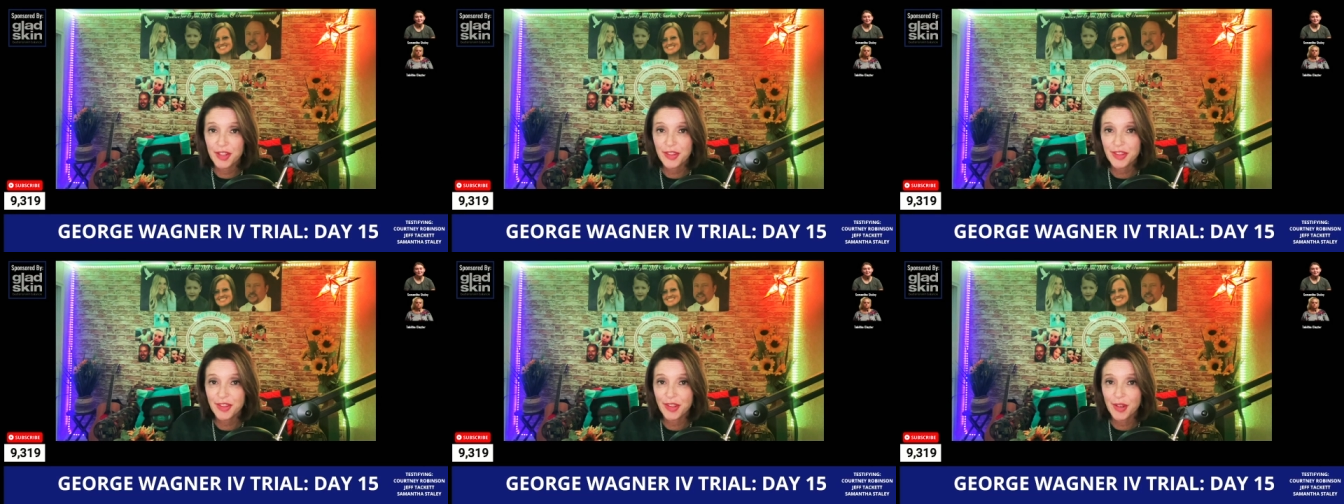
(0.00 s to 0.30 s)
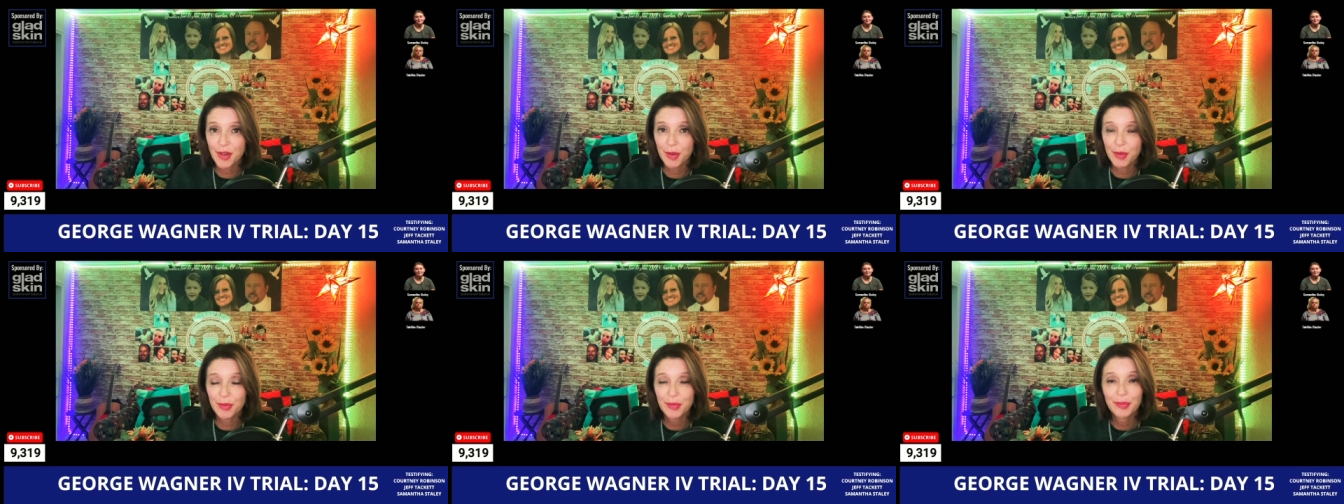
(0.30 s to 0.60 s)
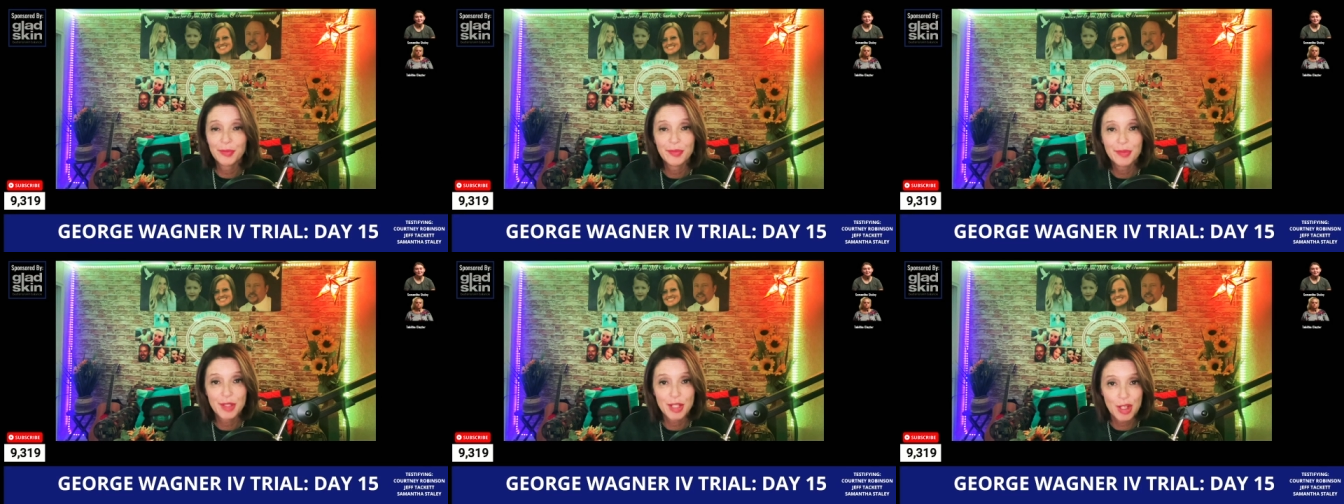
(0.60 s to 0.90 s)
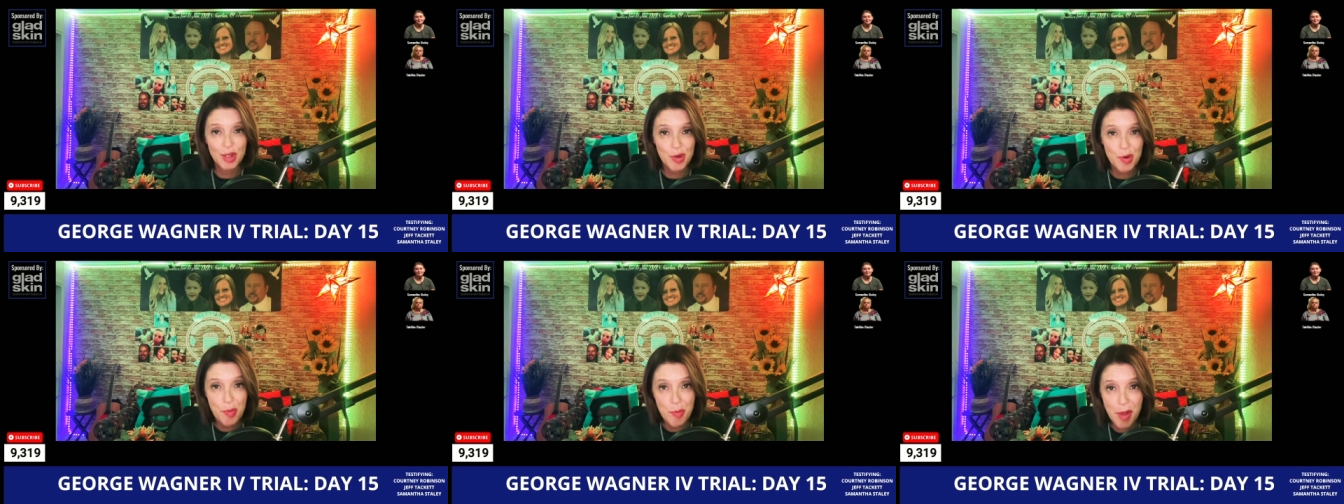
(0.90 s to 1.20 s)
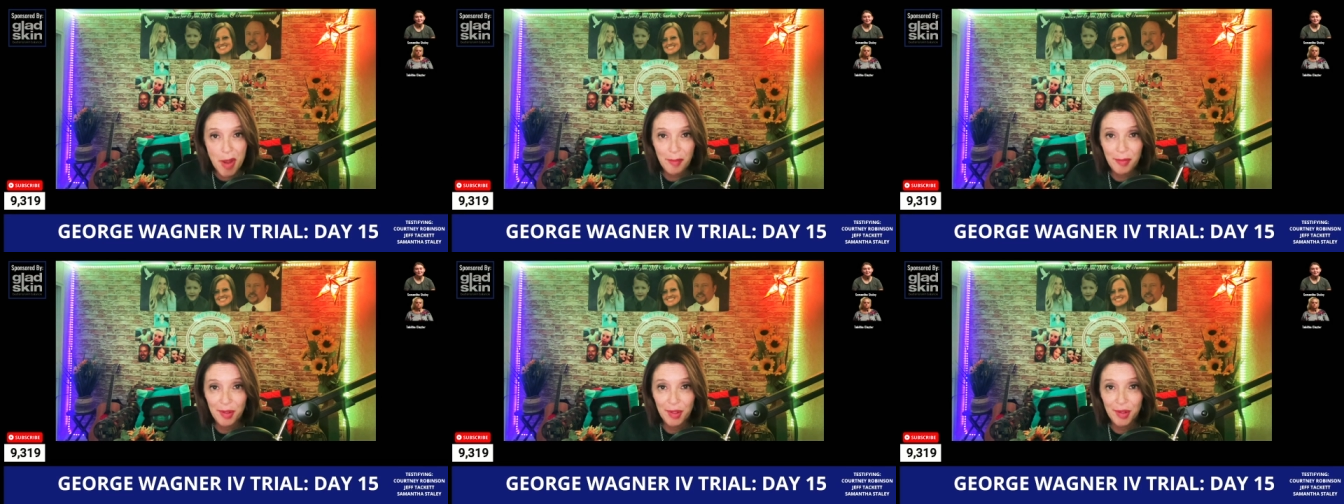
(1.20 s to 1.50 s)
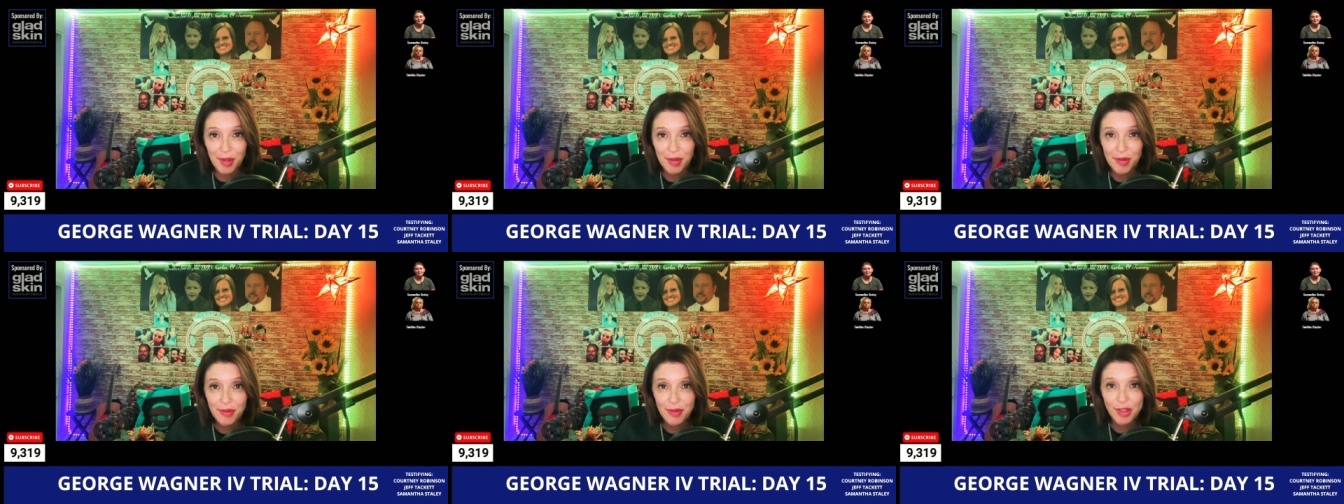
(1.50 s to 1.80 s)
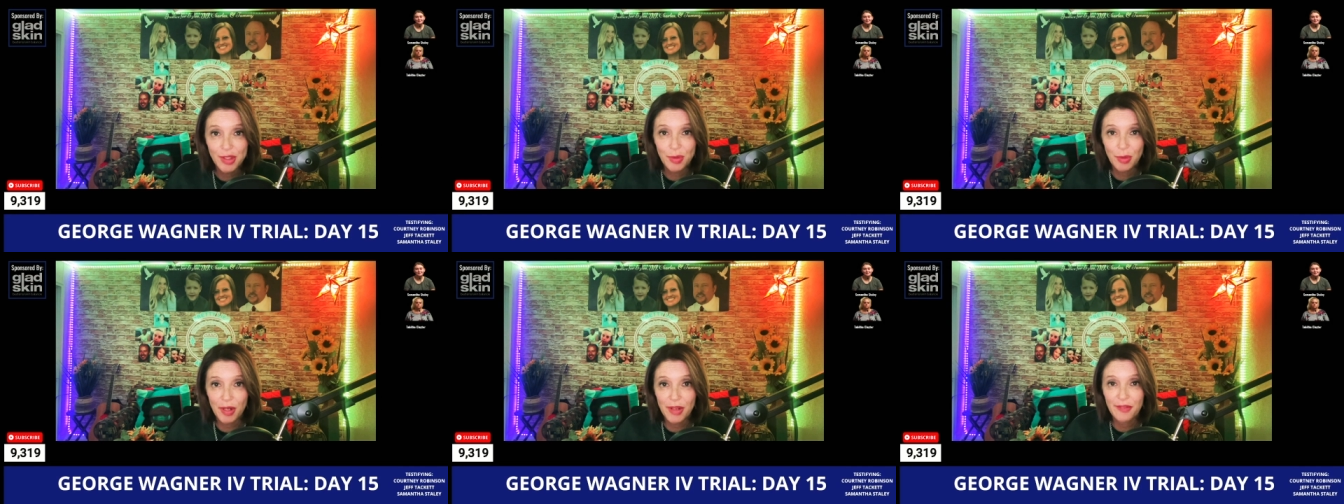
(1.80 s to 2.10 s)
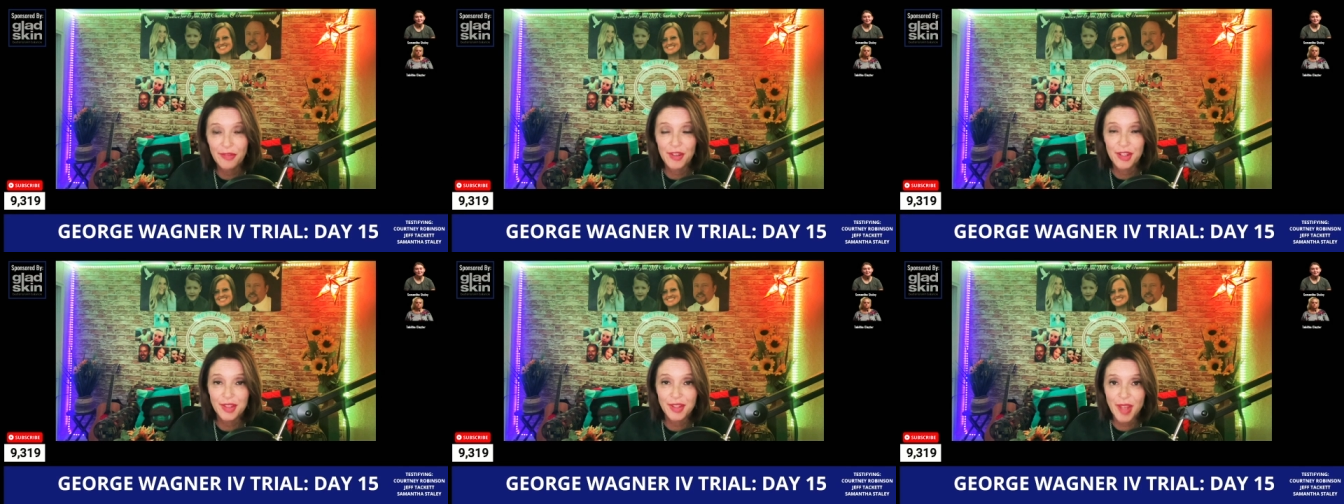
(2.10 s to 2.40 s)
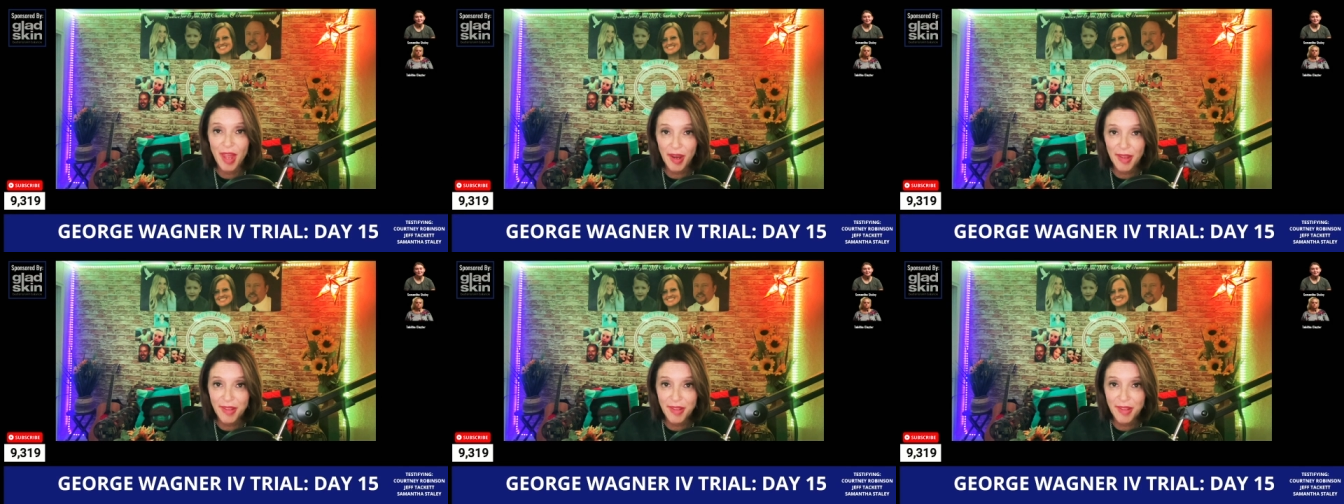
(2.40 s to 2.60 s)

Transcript: So, do you remember the 21st night of